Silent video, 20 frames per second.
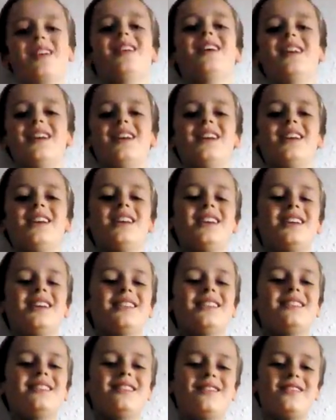but
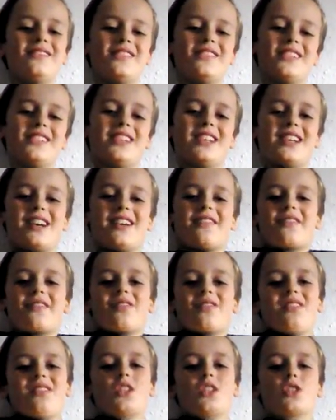yeah,
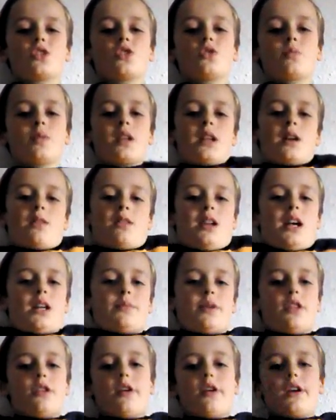Shrewsbury are now in
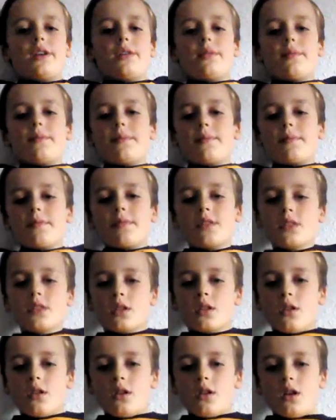last, by the
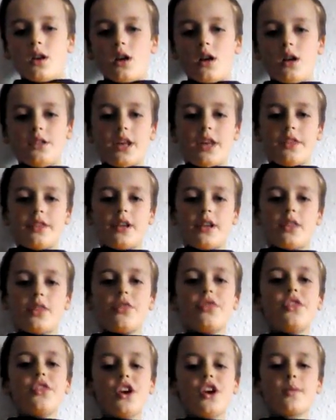way. And yeah, then
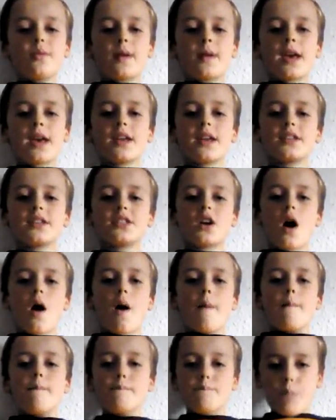in third place
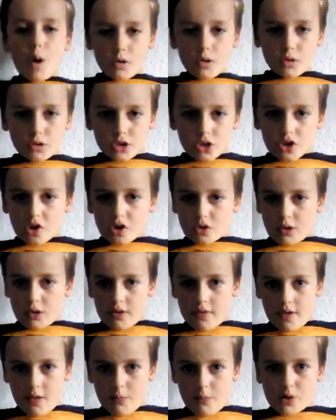are Bolton on
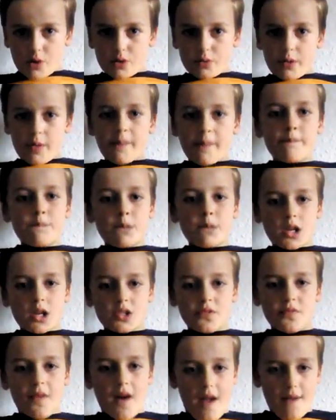25 points with
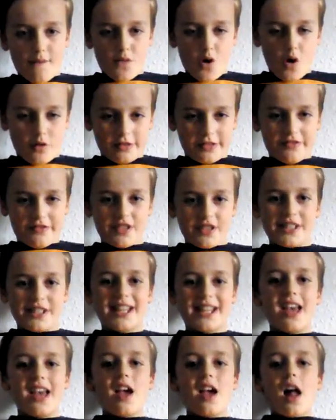plus 5 goal difference.
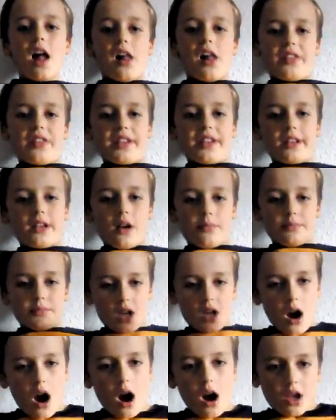And then comes
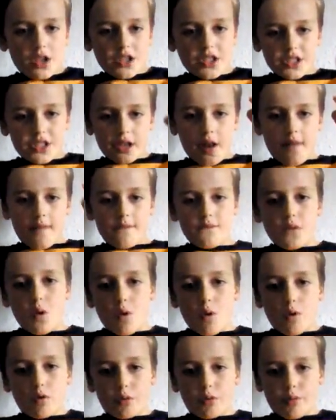us in
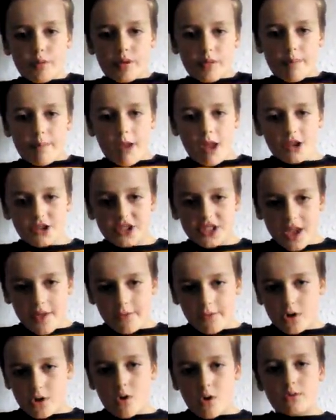fourth with plus
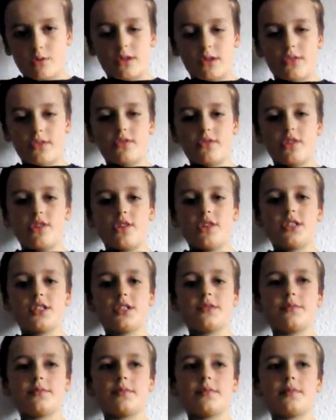7 goal difference.